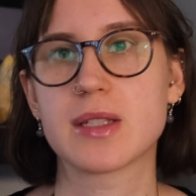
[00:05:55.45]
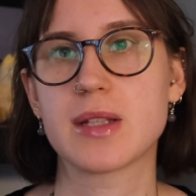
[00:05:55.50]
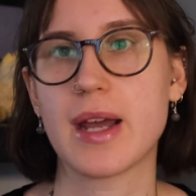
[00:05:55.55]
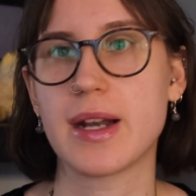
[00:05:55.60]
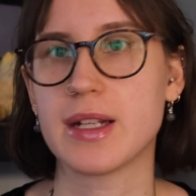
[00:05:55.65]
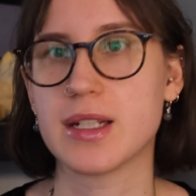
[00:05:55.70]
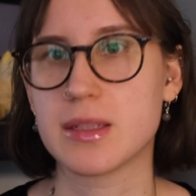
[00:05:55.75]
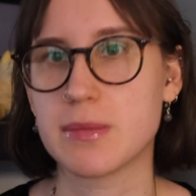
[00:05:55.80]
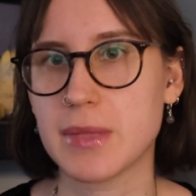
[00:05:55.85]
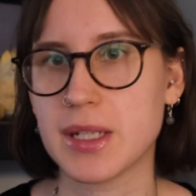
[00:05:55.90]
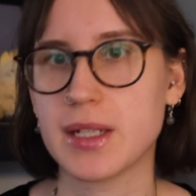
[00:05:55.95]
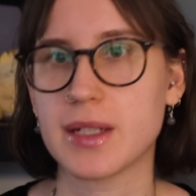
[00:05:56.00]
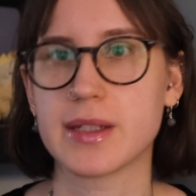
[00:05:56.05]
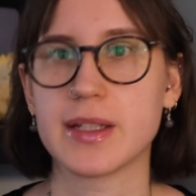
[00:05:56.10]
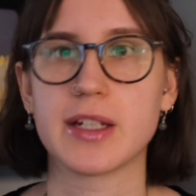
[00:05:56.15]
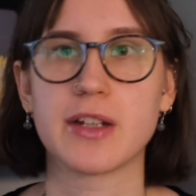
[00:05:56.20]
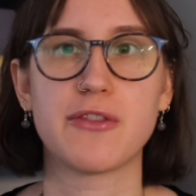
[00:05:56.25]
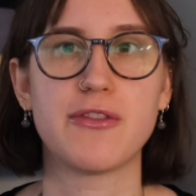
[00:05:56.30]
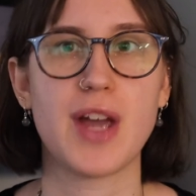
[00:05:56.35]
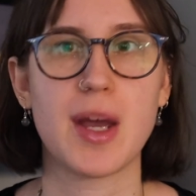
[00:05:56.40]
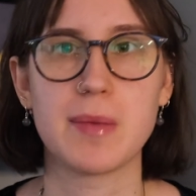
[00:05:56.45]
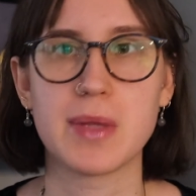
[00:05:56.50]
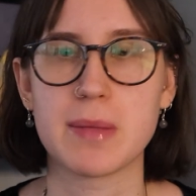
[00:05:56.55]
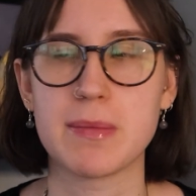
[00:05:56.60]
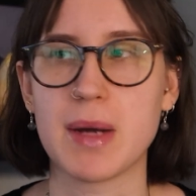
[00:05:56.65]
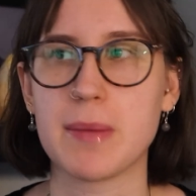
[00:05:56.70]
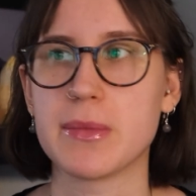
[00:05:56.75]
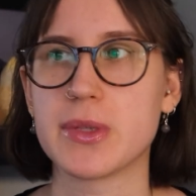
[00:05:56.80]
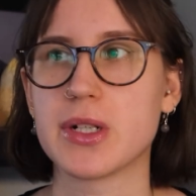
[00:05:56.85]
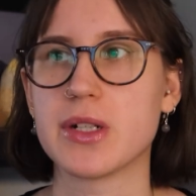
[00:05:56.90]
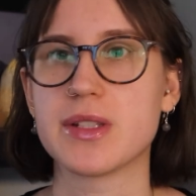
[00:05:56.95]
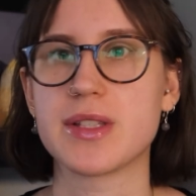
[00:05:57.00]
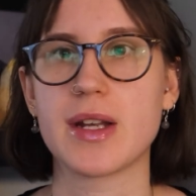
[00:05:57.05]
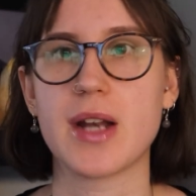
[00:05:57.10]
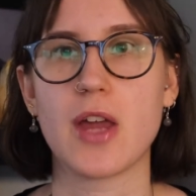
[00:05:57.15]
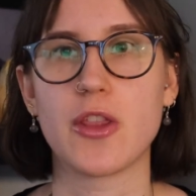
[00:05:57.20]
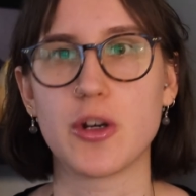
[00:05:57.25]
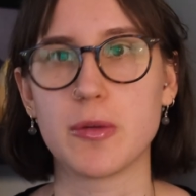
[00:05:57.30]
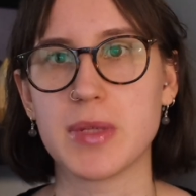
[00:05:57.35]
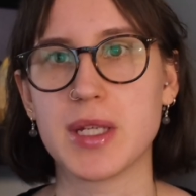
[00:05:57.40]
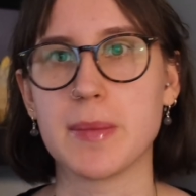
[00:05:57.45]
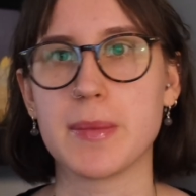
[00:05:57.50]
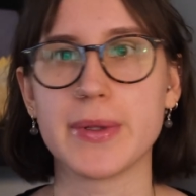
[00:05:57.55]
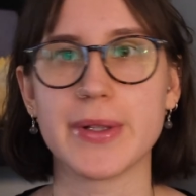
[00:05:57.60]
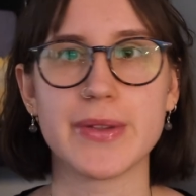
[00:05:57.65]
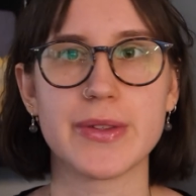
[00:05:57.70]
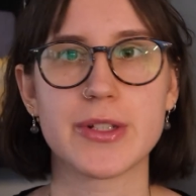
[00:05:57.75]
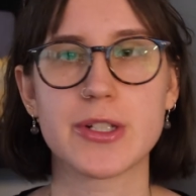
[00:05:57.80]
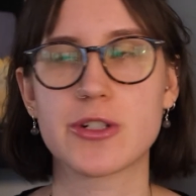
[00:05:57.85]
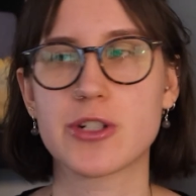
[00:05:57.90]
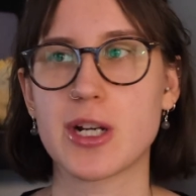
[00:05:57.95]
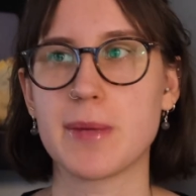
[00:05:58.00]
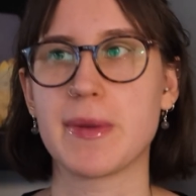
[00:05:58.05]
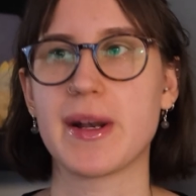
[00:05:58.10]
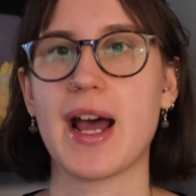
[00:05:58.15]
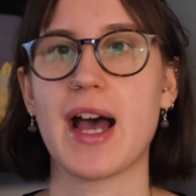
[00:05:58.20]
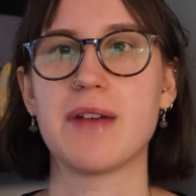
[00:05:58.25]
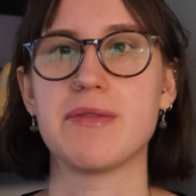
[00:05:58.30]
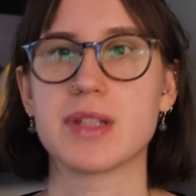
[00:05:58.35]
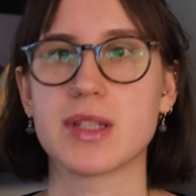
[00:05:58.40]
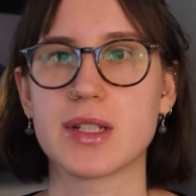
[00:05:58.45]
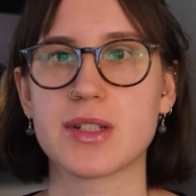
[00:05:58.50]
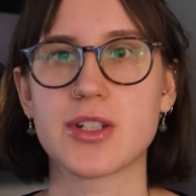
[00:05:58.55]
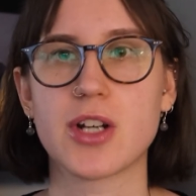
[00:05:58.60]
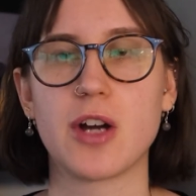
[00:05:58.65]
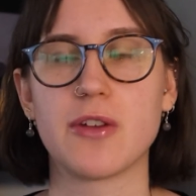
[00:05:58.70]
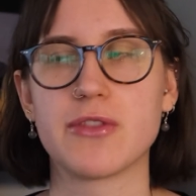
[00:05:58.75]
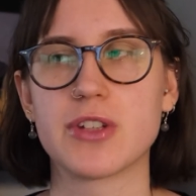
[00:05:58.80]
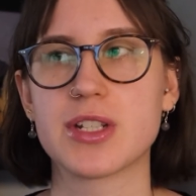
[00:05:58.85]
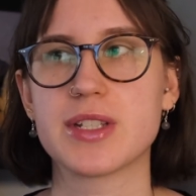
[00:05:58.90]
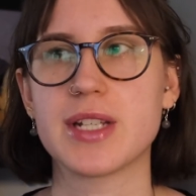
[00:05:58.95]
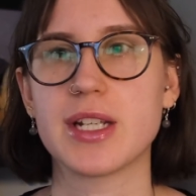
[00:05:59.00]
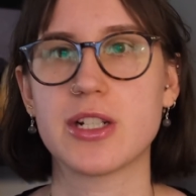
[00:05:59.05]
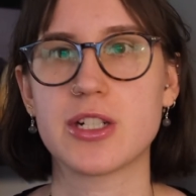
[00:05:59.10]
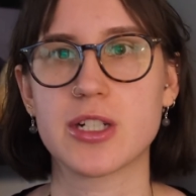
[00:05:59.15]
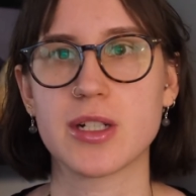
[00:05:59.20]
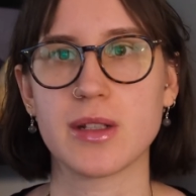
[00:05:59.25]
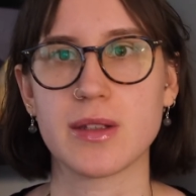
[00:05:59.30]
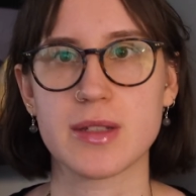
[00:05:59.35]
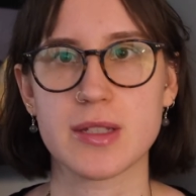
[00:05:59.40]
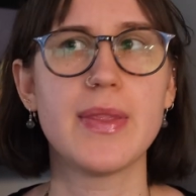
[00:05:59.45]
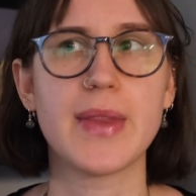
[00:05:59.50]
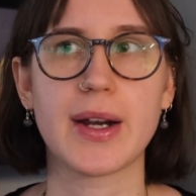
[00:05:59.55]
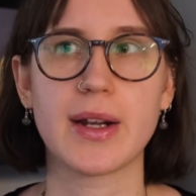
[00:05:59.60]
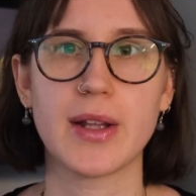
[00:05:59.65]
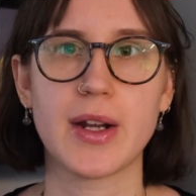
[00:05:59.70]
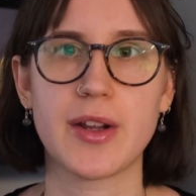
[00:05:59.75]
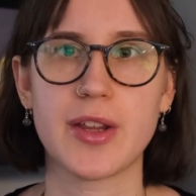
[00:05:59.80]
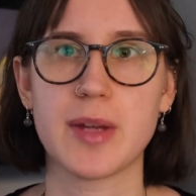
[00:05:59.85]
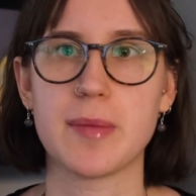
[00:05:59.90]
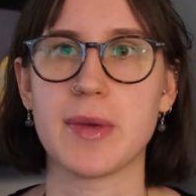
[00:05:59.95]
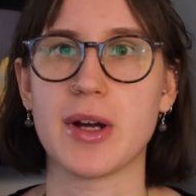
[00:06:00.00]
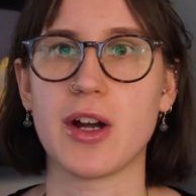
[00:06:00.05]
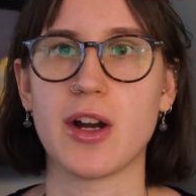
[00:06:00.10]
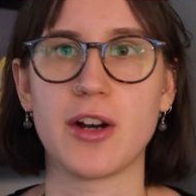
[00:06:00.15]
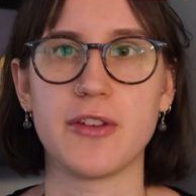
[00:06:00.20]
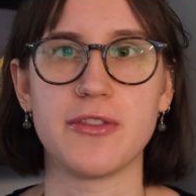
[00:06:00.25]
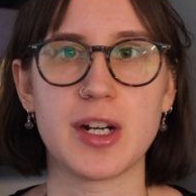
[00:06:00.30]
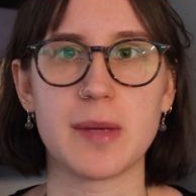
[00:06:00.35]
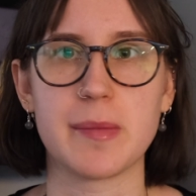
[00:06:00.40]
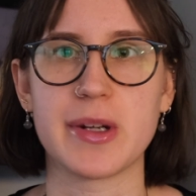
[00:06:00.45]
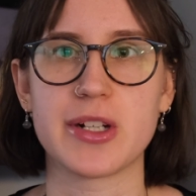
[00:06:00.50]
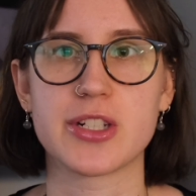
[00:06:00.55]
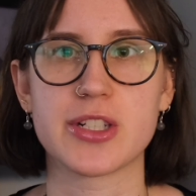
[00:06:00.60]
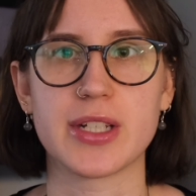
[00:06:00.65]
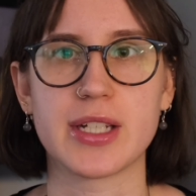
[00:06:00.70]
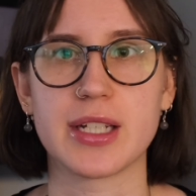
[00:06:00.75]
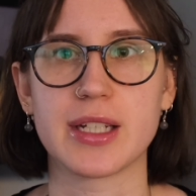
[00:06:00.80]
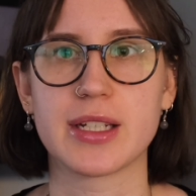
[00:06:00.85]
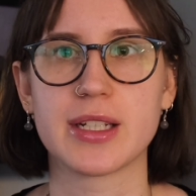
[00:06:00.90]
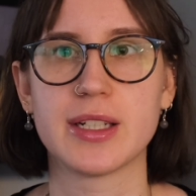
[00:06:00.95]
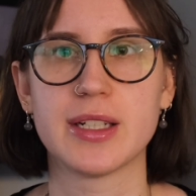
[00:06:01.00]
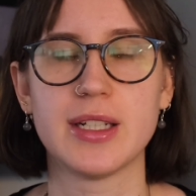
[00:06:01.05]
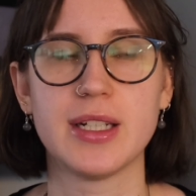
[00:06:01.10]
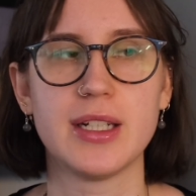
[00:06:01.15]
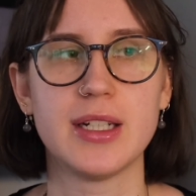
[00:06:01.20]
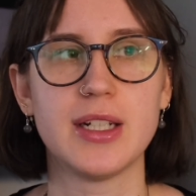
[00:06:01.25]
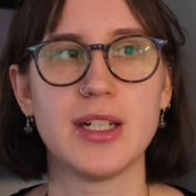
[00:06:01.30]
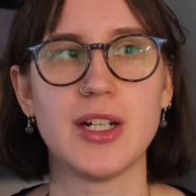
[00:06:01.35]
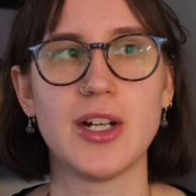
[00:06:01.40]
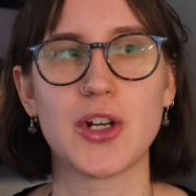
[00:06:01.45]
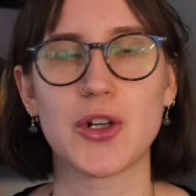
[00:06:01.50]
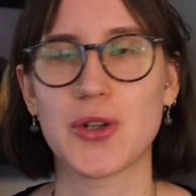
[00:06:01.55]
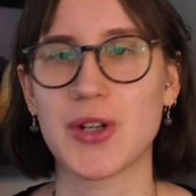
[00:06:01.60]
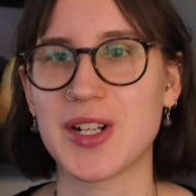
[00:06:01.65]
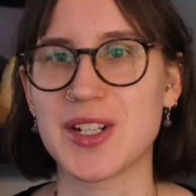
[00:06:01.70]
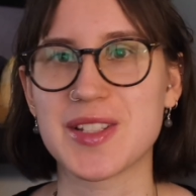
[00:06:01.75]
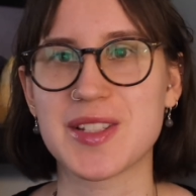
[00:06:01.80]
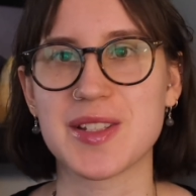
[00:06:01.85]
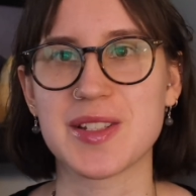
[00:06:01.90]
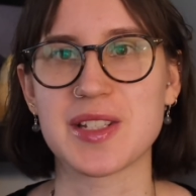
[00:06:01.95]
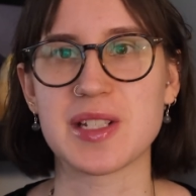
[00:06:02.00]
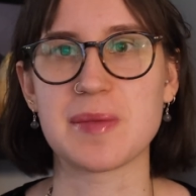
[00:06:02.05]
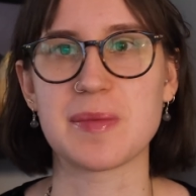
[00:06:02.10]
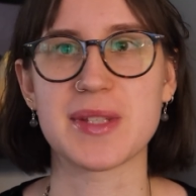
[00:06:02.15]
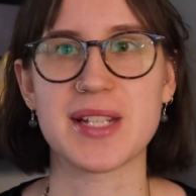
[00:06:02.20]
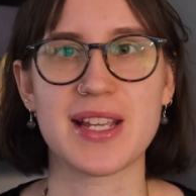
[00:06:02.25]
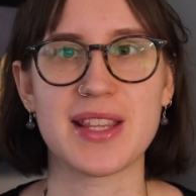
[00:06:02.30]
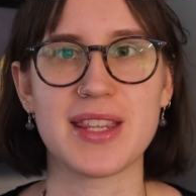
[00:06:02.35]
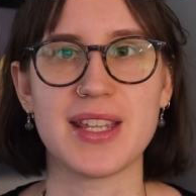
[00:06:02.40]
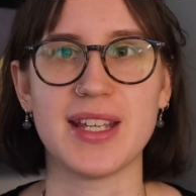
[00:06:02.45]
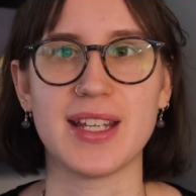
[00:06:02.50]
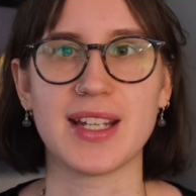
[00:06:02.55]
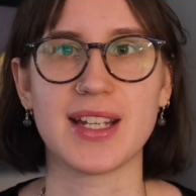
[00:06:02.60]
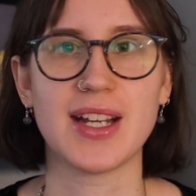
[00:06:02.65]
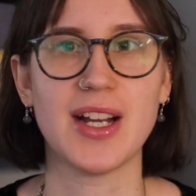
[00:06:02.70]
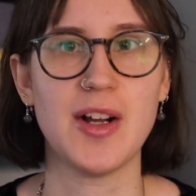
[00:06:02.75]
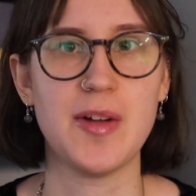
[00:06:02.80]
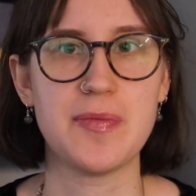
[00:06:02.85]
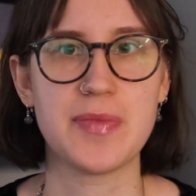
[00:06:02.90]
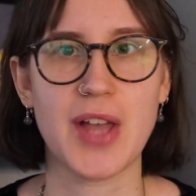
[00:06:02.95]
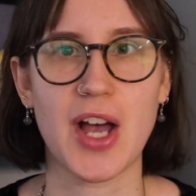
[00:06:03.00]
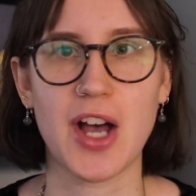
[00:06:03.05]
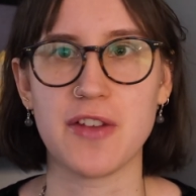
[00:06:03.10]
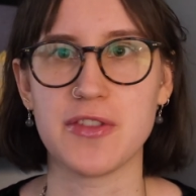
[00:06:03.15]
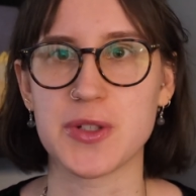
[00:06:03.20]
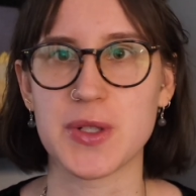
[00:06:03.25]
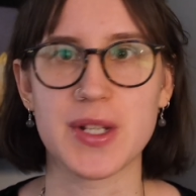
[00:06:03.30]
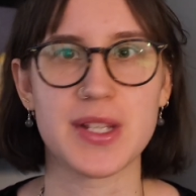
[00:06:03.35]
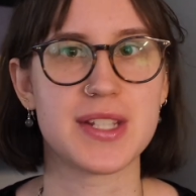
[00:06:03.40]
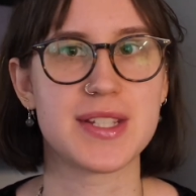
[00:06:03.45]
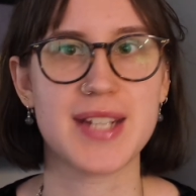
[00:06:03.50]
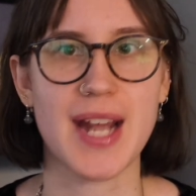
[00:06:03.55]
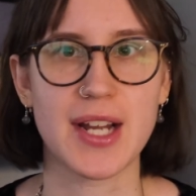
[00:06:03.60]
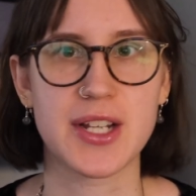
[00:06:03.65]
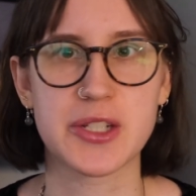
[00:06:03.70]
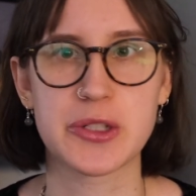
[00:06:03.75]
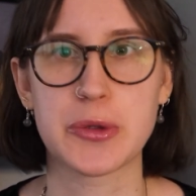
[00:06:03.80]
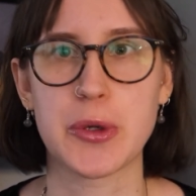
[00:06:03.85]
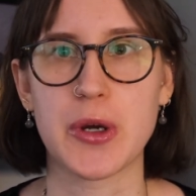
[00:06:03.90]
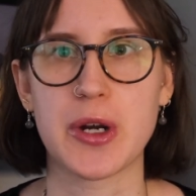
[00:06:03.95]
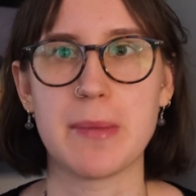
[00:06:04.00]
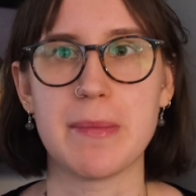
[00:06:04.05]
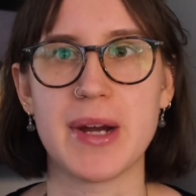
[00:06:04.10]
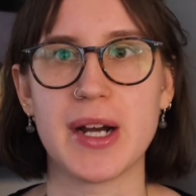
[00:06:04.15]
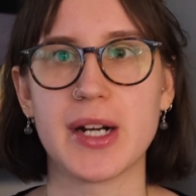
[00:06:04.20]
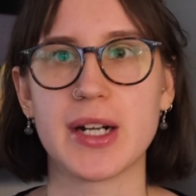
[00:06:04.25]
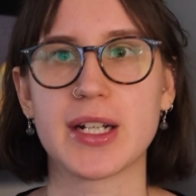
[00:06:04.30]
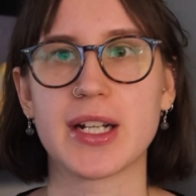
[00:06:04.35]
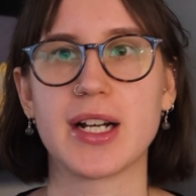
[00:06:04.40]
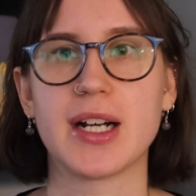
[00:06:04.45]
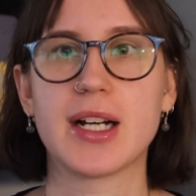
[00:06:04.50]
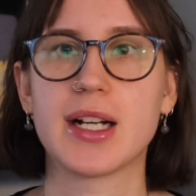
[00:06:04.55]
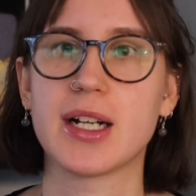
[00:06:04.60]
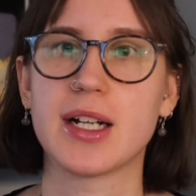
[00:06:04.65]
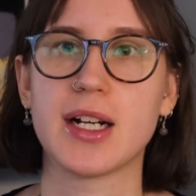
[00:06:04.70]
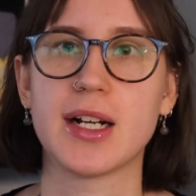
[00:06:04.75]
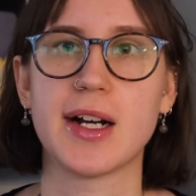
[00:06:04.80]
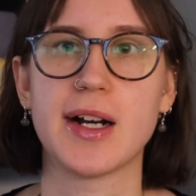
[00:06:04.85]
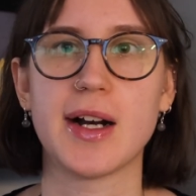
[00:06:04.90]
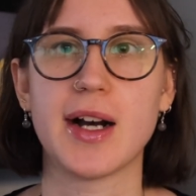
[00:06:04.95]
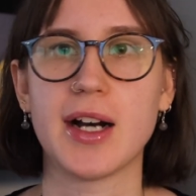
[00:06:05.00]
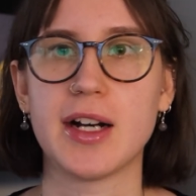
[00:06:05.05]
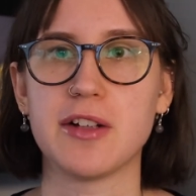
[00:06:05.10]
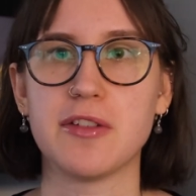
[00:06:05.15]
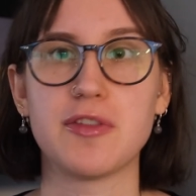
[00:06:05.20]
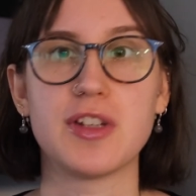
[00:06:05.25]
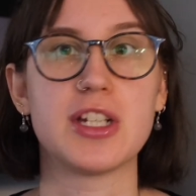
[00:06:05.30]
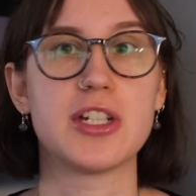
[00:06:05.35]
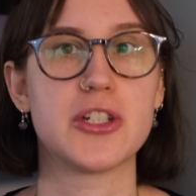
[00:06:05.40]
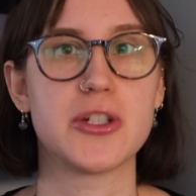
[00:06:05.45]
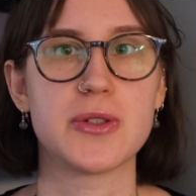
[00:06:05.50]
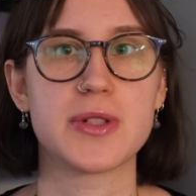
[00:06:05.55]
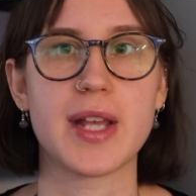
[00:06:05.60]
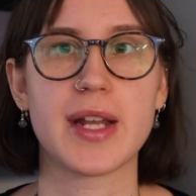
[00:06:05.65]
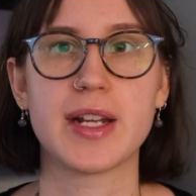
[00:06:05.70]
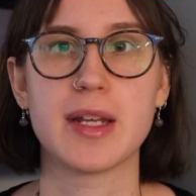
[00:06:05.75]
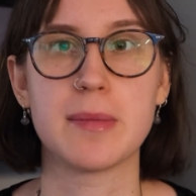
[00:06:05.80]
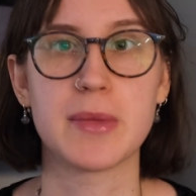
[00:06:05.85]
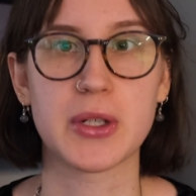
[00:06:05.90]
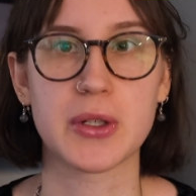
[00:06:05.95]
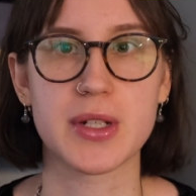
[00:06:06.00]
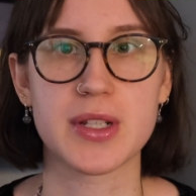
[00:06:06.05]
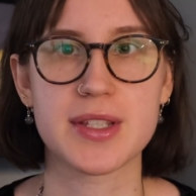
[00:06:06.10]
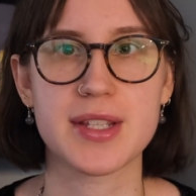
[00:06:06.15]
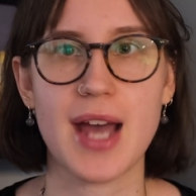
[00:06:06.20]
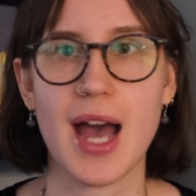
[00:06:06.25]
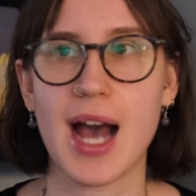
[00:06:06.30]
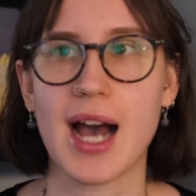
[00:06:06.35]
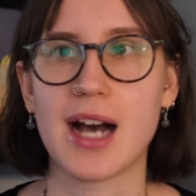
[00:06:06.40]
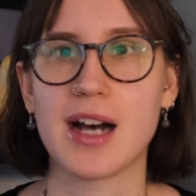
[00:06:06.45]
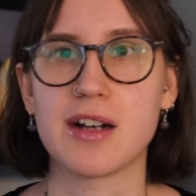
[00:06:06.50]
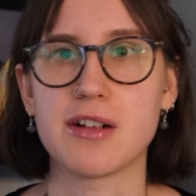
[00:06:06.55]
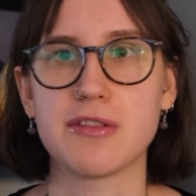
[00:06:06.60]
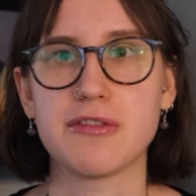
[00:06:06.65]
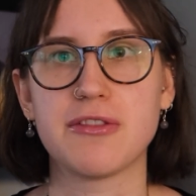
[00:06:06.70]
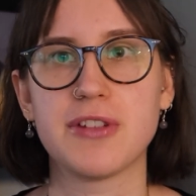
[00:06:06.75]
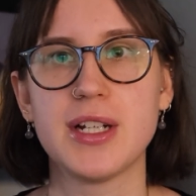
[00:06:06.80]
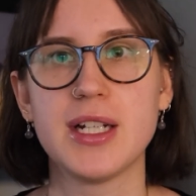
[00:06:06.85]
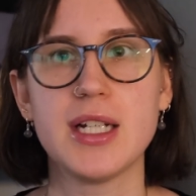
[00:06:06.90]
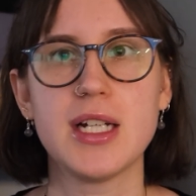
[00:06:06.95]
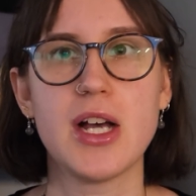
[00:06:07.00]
And he's meeting like family members and other people on this trip and having these conversations that a lot of them are much like criticisms, I think, of sort of the status quo in America, of issues that immigrants have.